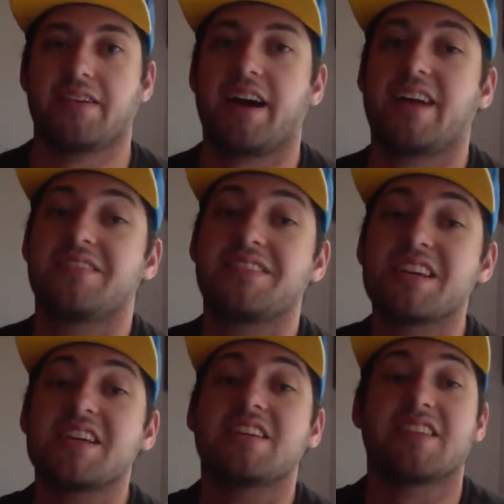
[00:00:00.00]
kind of
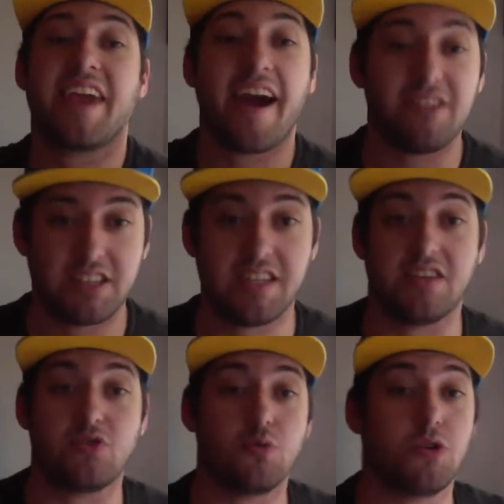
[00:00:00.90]
lead the galaxy
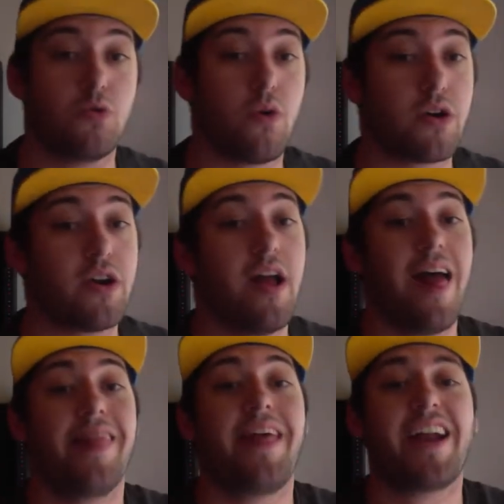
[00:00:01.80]
into a new order.
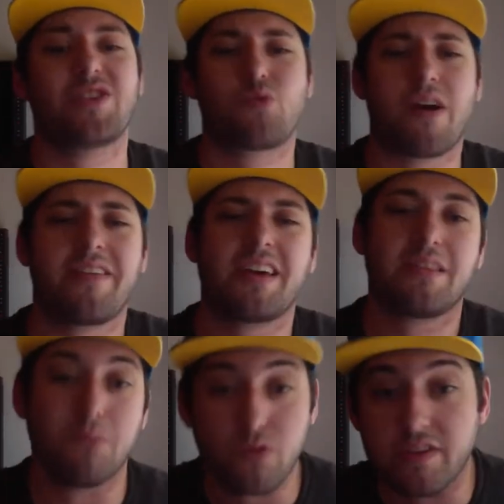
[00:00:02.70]
That is where I think the
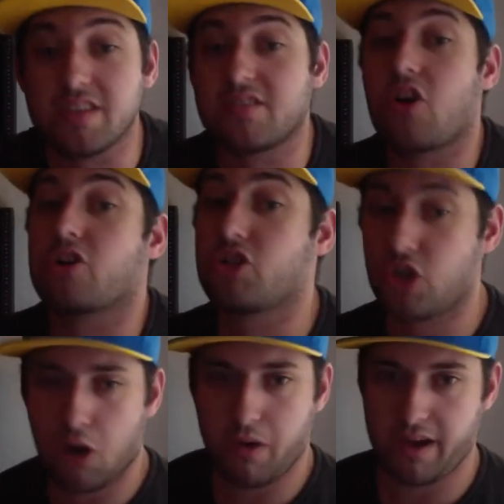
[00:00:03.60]
movies are
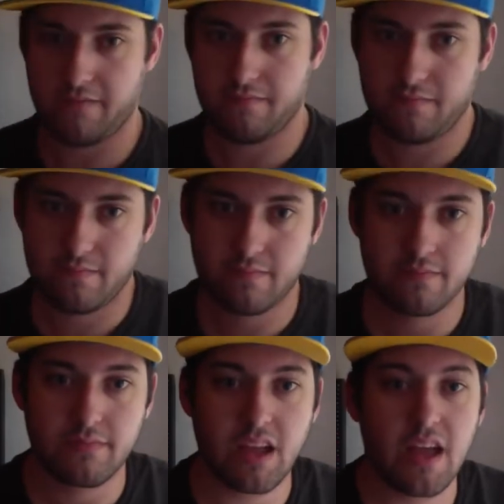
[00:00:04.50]
going.
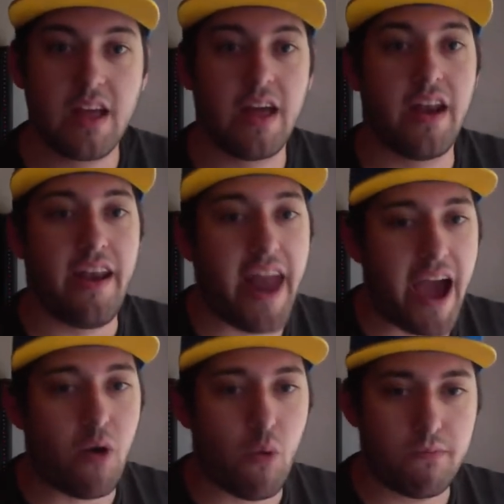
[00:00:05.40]

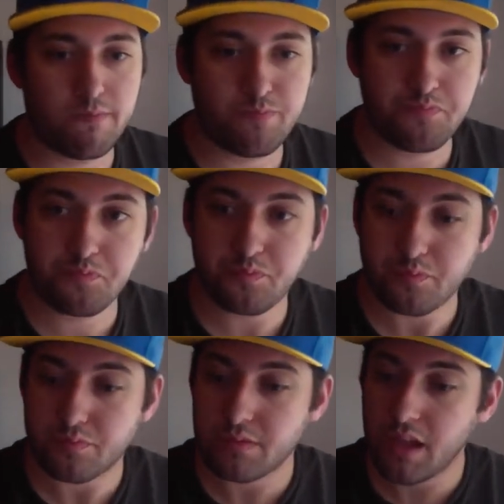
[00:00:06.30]
Now,
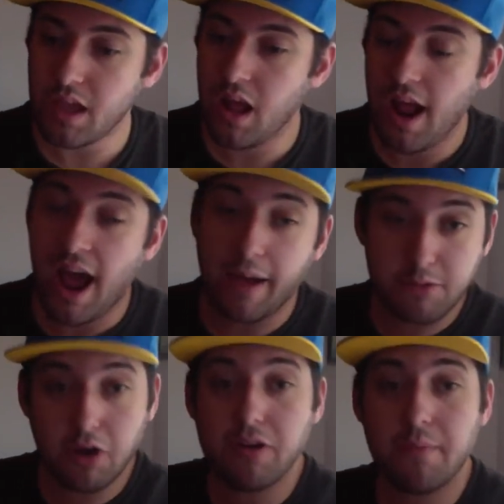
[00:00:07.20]
I'm
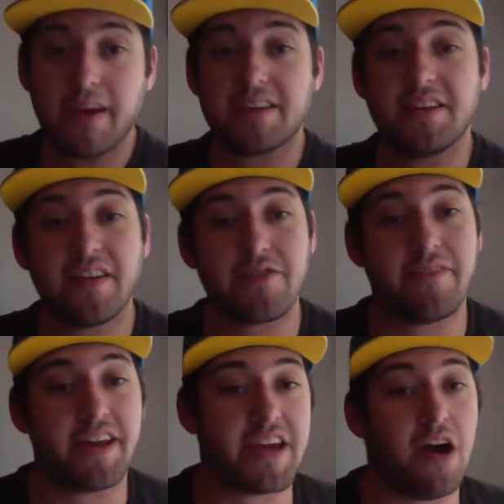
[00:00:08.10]
going to make another
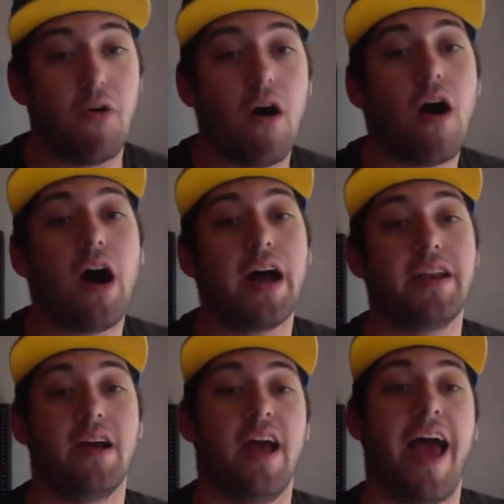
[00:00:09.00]
video
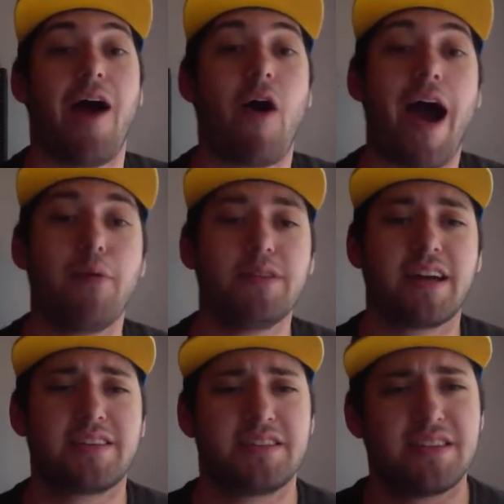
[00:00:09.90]
on how I would
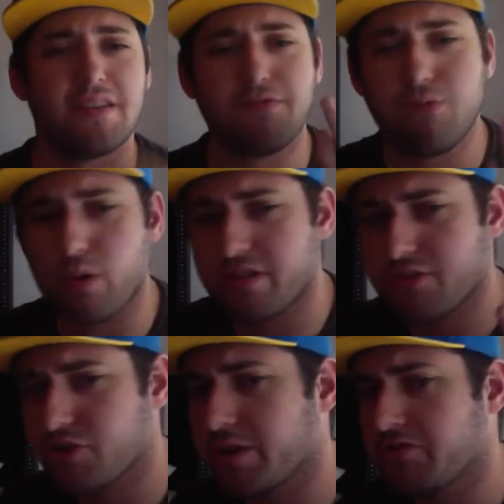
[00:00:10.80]
like to see a
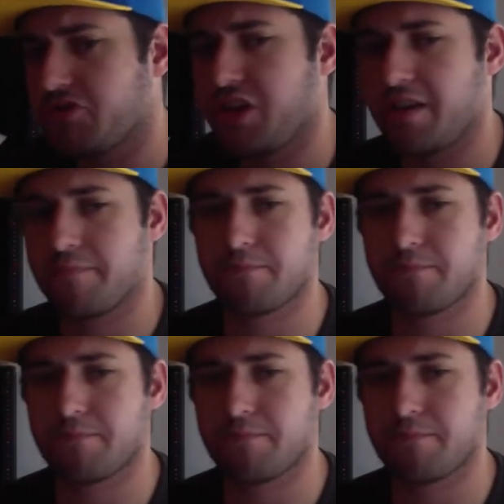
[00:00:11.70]
fourth trilogy.